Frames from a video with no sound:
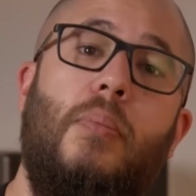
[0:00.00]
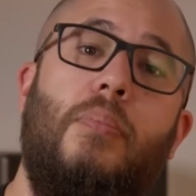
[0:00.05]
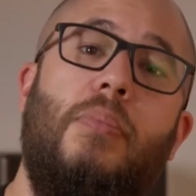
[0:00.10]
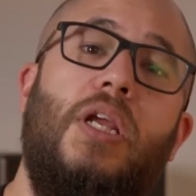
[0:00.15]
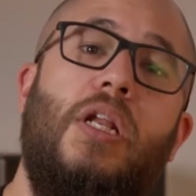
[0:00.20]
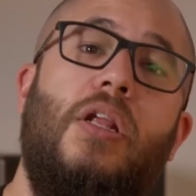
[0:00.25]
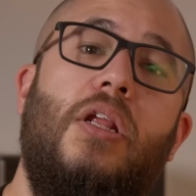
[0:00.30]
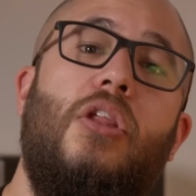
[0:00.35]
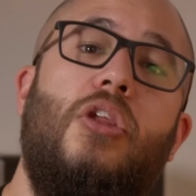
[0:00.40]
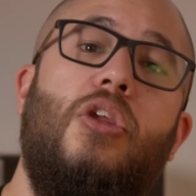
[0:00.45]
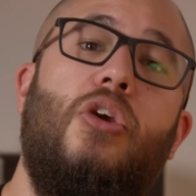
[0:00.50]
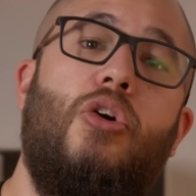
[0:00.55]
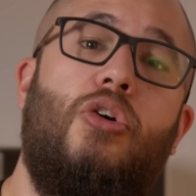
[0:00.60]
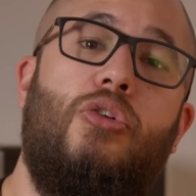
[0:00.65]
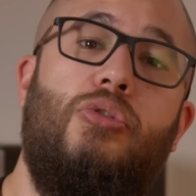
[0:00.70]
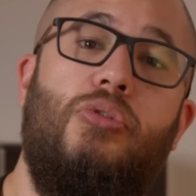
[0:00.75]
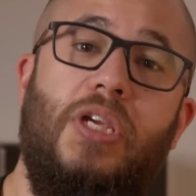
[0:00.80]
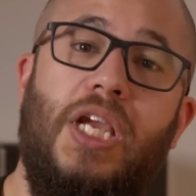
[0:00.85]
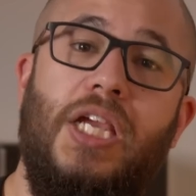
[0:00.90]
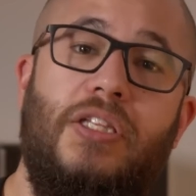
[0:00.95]
meaning that your
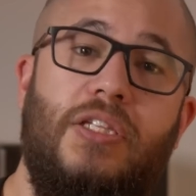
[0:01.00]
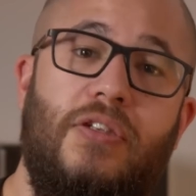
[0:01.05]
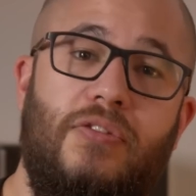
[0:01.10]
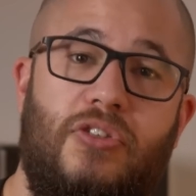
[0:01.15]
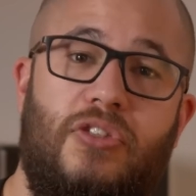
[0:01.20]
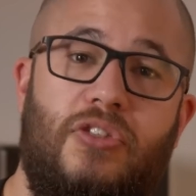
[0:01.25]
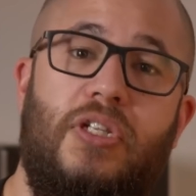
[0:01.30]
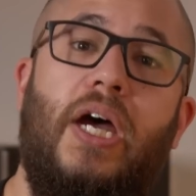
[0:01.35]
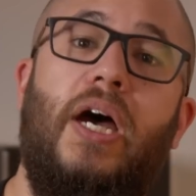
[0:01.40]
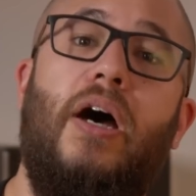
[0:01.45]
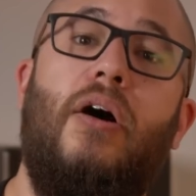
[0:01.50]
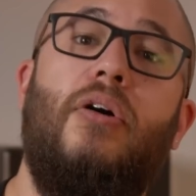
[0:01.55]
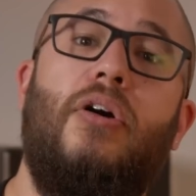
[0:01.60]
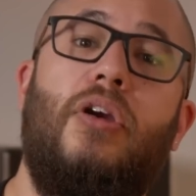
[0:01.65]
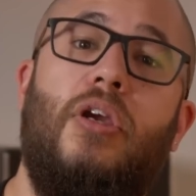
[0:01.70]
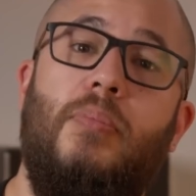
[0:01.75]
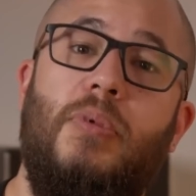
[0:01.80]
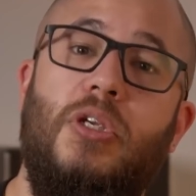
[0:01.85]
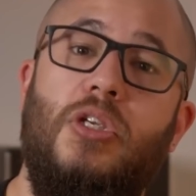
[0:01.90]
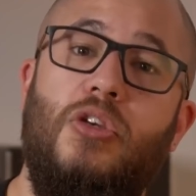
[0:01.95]
creative style
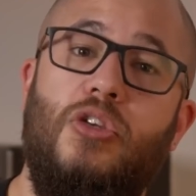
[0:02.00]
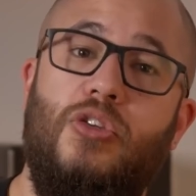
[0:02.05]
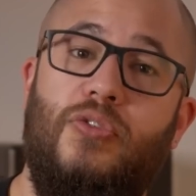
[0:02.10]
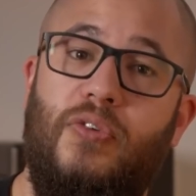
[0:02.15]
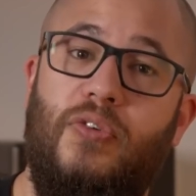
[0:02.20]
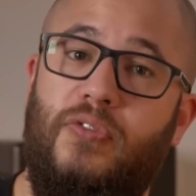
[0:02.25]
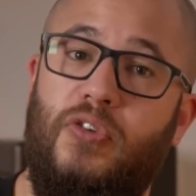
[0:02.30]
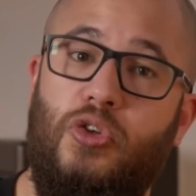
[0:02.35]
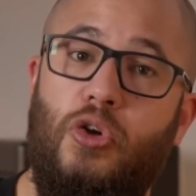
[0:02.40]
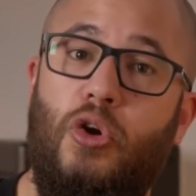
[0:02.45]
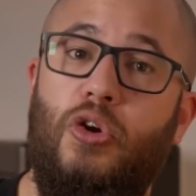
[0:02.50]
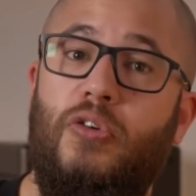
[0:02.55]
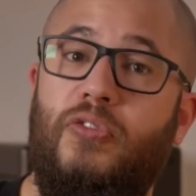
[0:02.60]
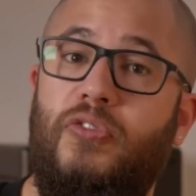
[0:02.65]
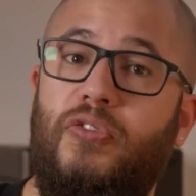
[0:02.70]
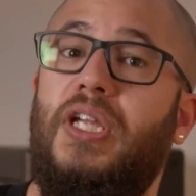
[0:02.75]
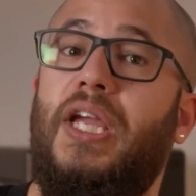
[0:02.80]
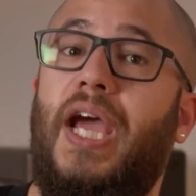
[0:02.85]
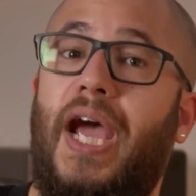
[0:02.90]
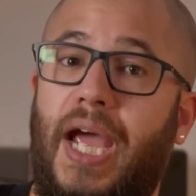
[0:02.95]
can be used for
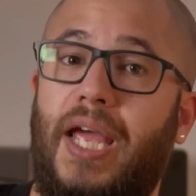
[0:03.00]
photography